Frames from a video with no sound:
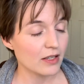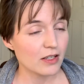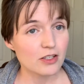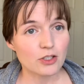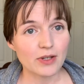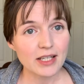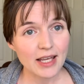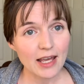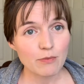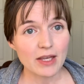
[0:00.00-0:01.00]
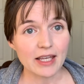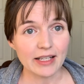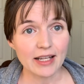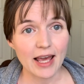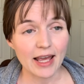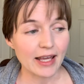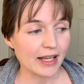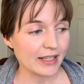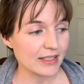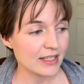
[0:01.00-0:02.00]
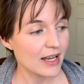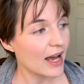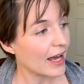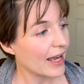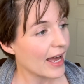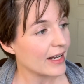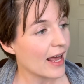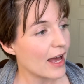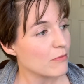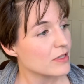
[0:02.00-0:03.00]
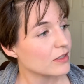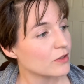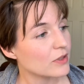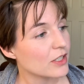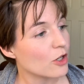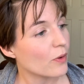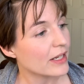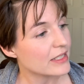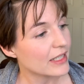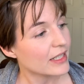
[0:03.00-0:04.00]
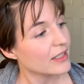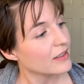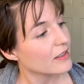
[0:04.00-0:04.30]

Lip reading: So it came in, and I had absolutely no idea